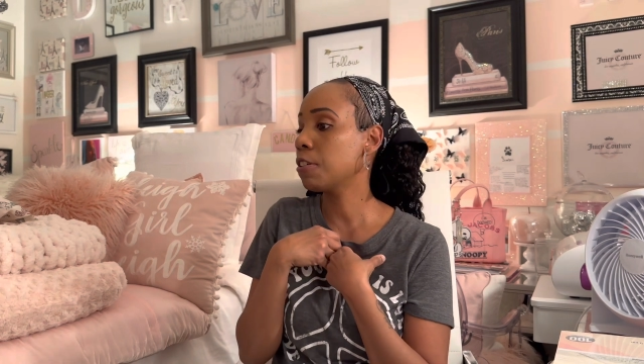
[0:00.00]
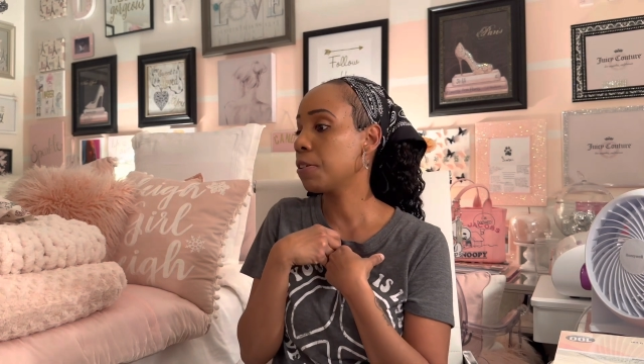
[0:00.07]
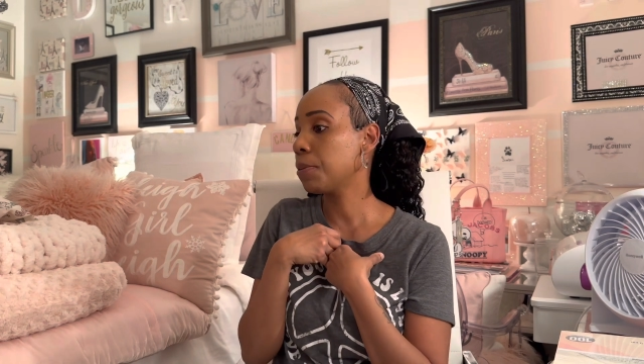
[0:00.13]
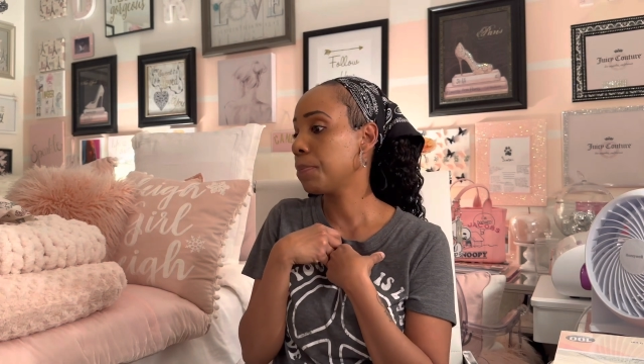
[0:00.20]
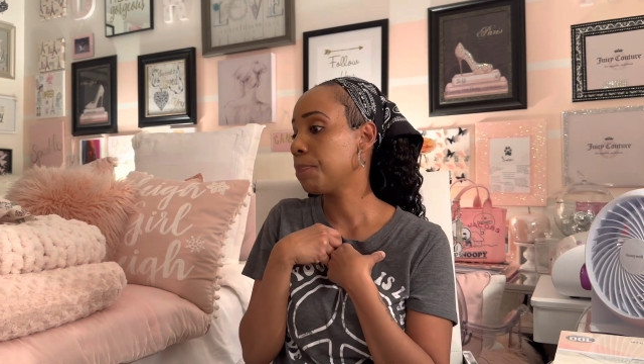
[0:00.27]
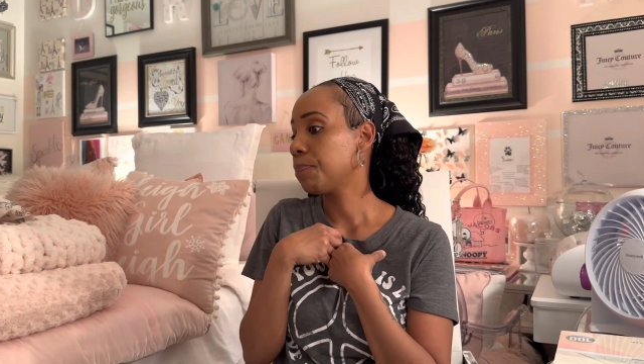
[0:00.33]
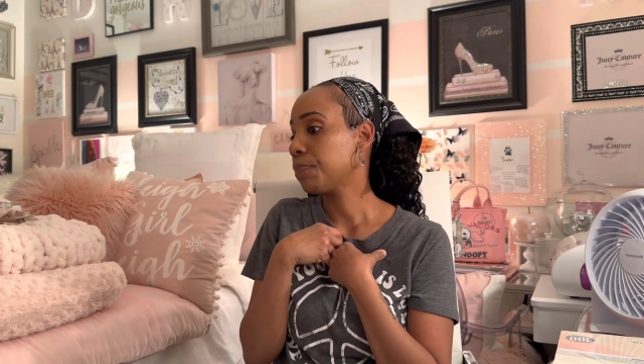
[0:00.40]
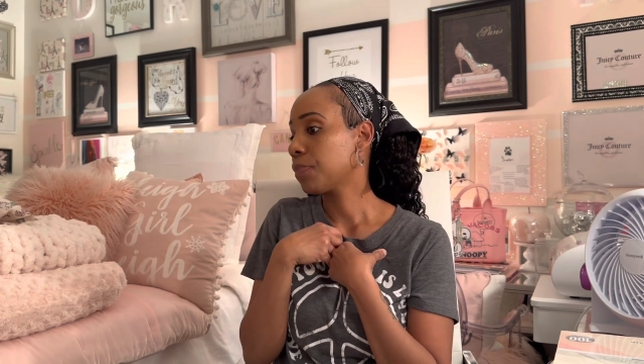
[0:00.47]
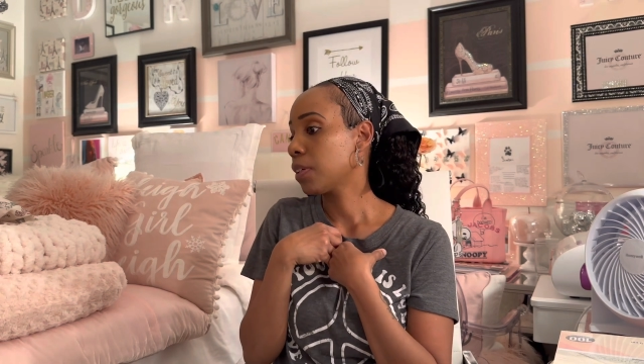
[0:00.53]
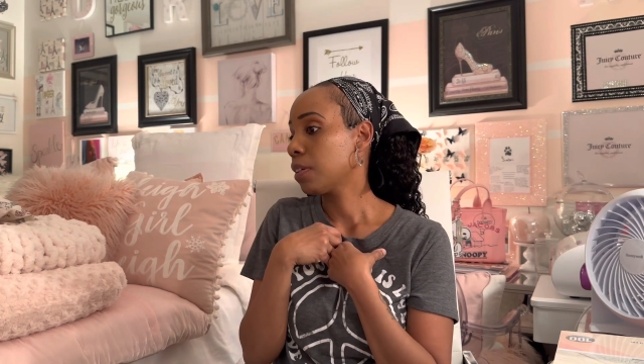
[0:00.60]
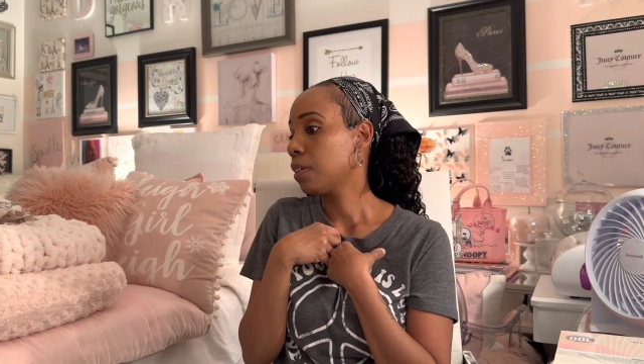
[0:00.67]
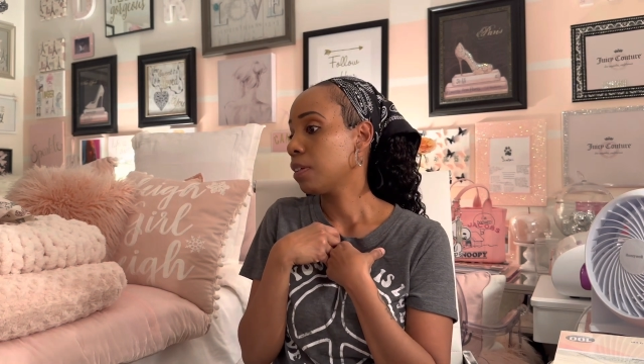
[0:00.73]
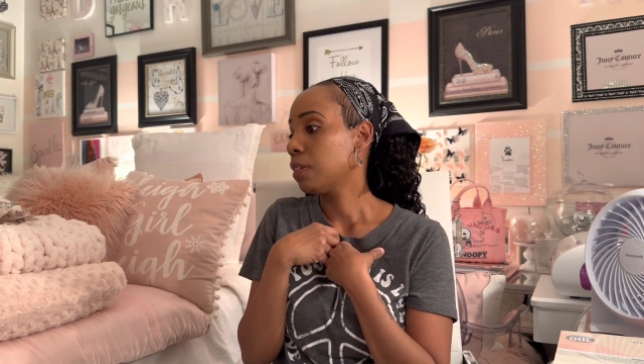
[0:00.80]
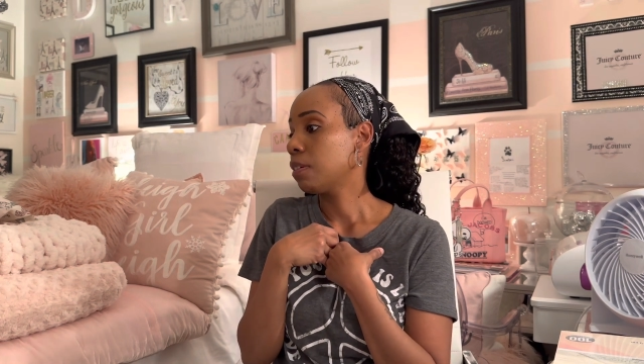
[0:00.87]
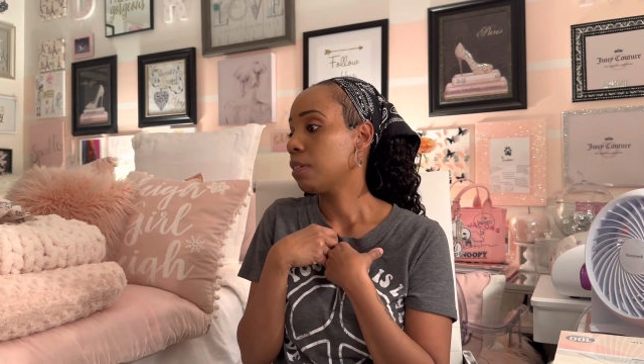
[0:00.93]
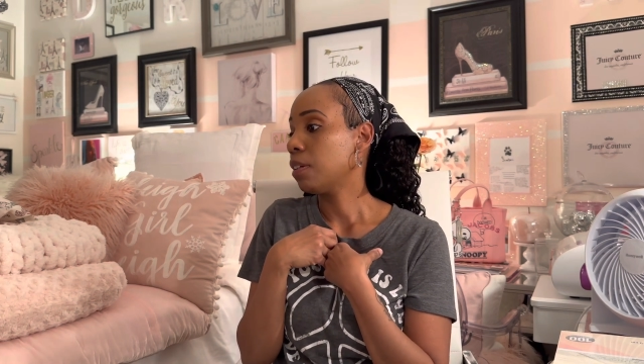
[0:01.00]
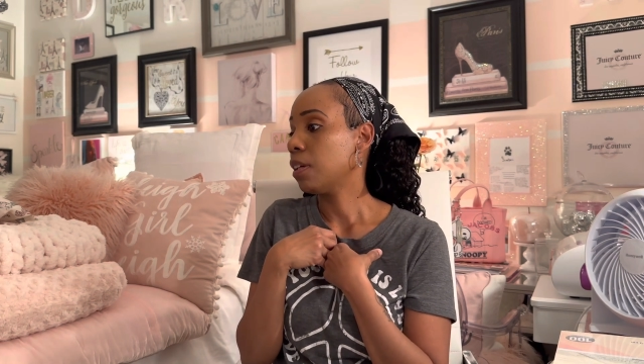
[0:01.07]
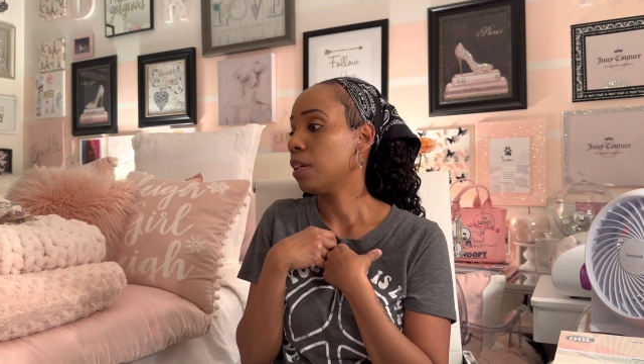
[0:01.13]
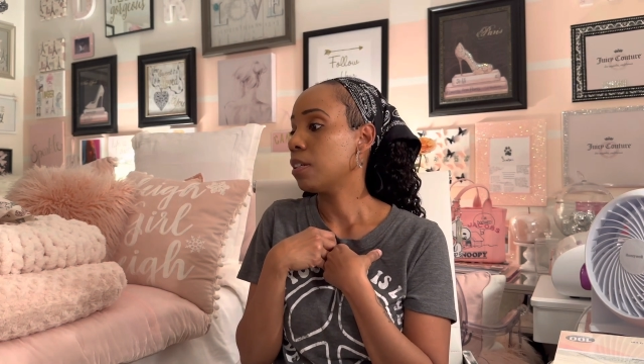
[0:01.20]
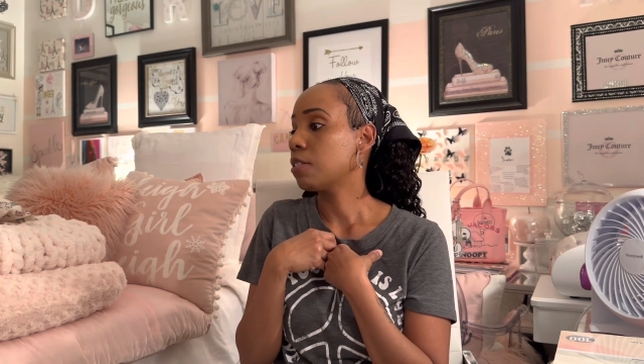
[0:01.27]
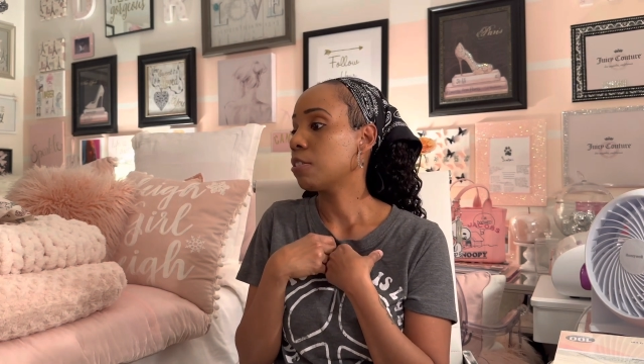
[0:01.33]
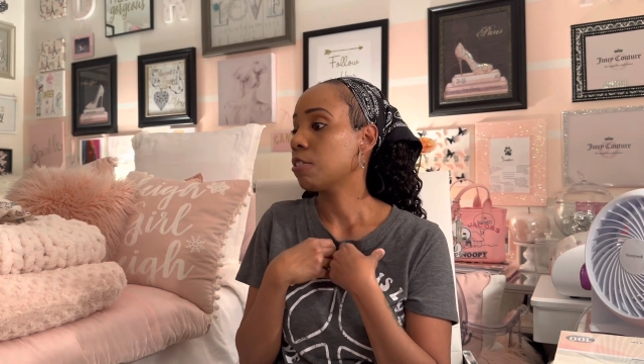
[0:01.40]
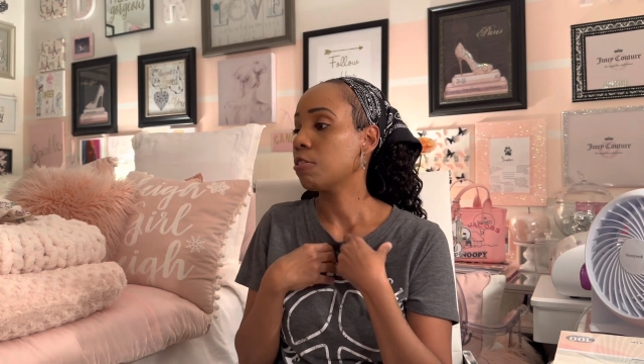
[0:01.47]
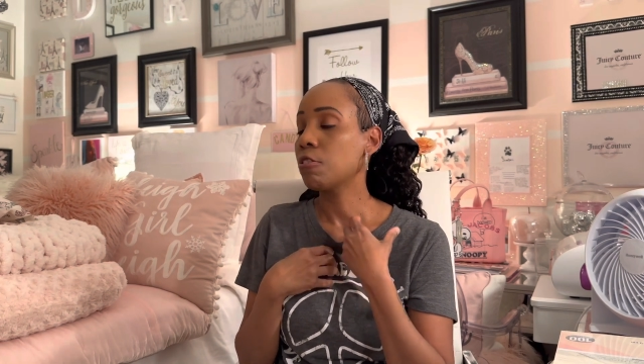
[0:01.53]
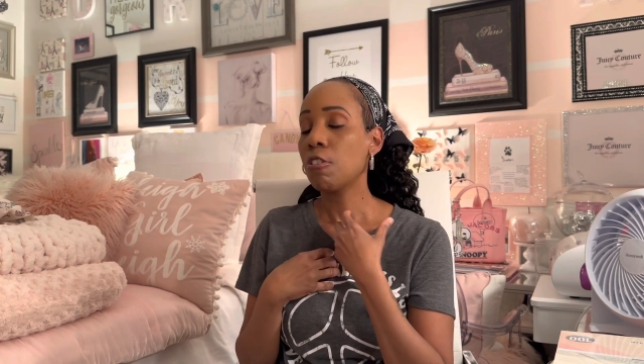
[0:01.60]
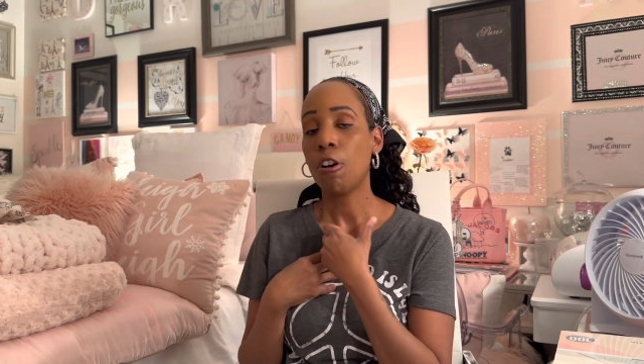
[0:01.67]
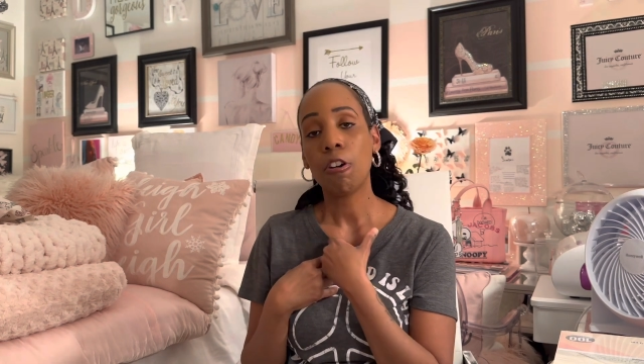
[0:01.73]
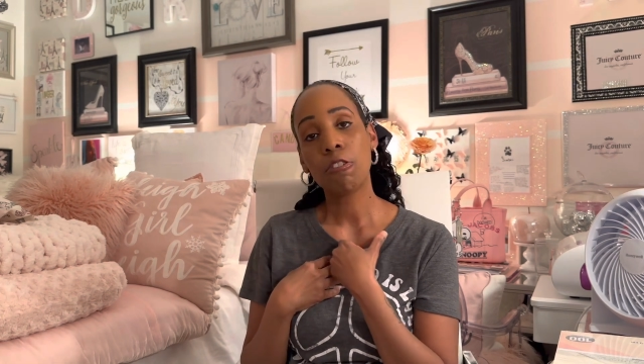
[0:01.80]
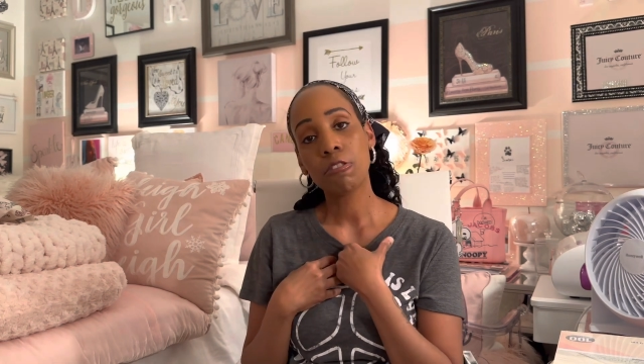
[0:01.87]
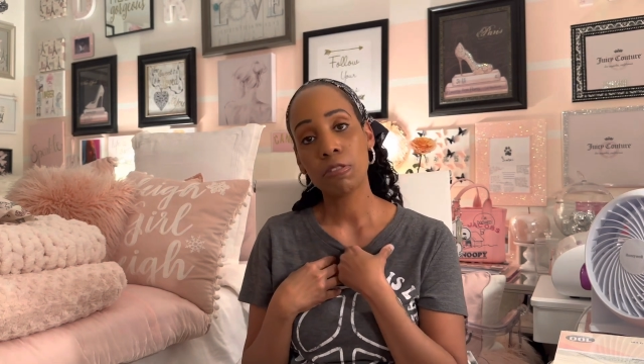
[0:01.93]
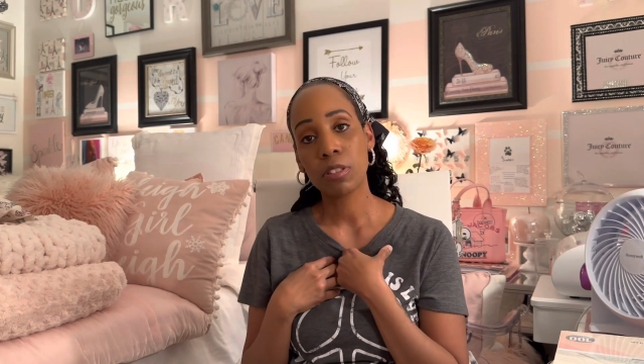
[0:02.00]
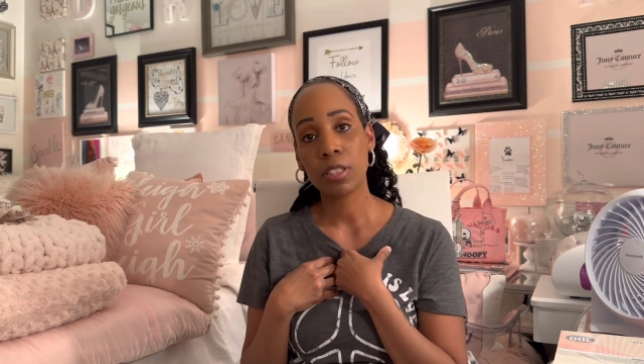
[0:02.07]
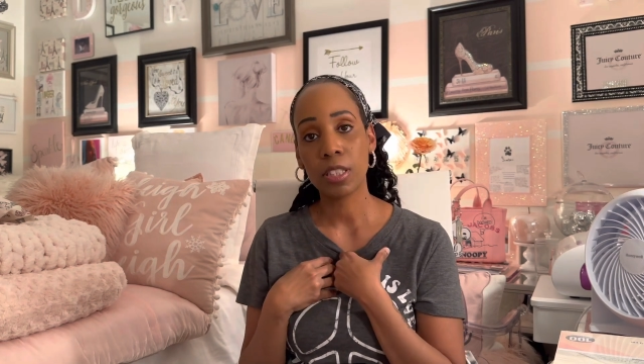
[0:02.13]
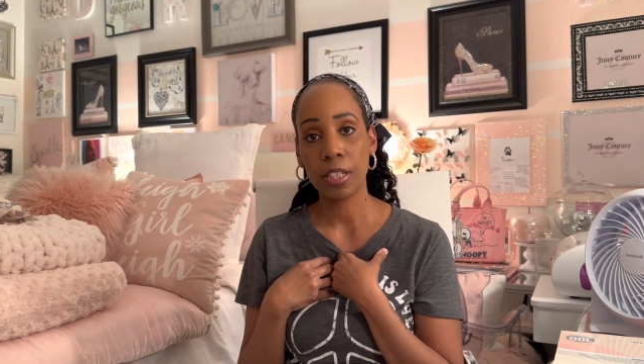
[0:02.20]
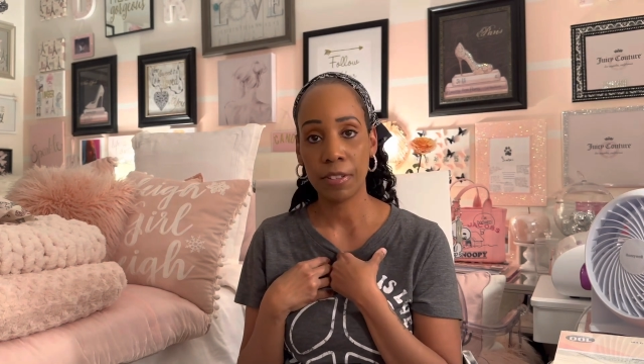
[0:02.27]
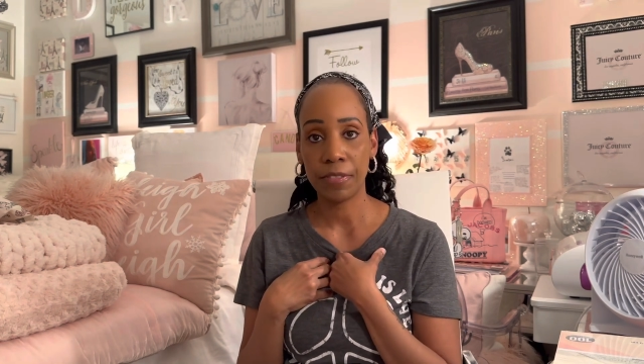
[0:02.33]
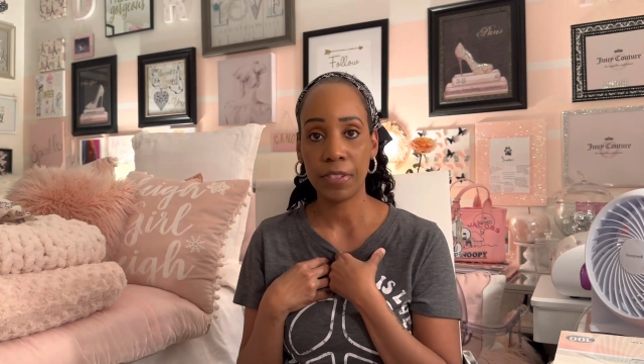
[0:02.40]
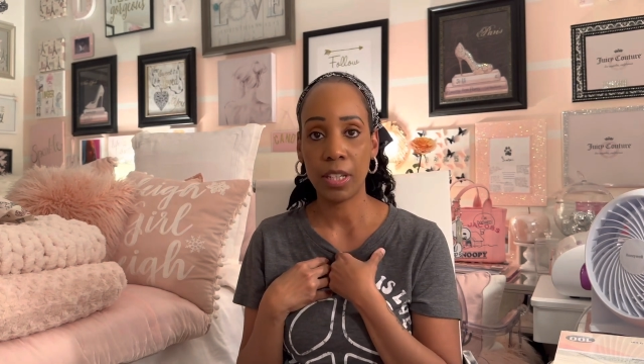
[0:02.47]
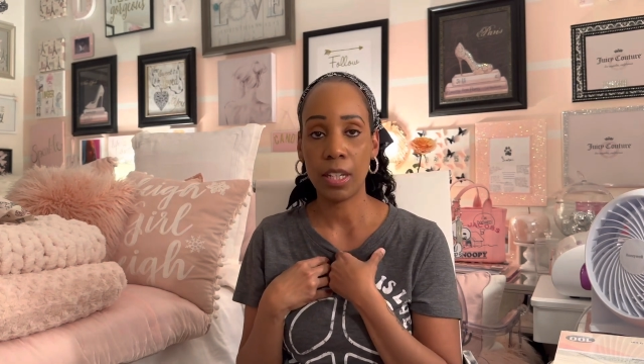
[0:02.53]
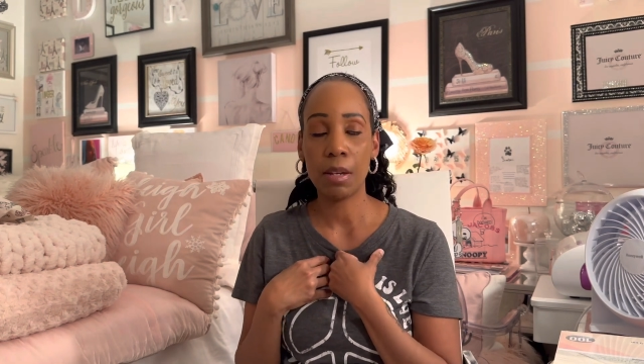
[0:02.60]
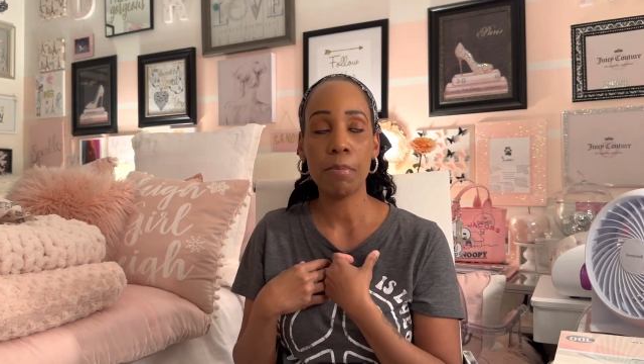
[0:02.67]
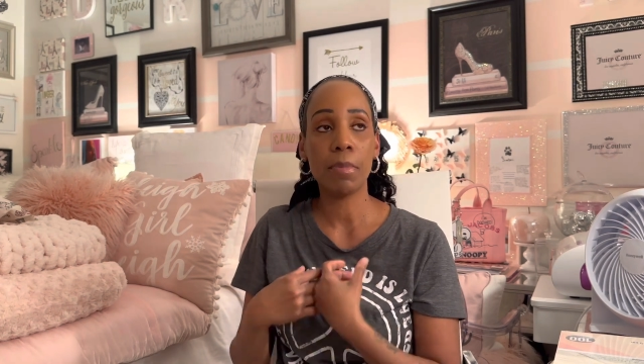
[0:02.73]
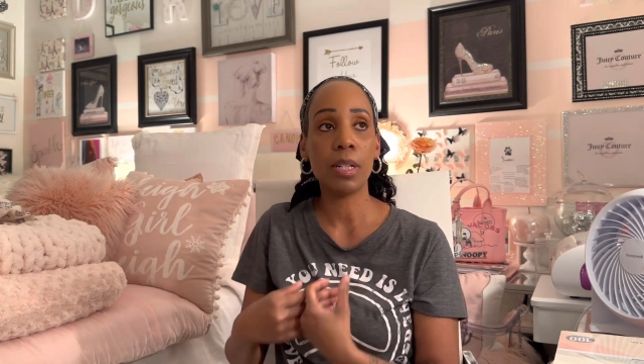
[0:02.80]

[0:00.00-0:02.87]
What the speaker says: And so you hold stuff in.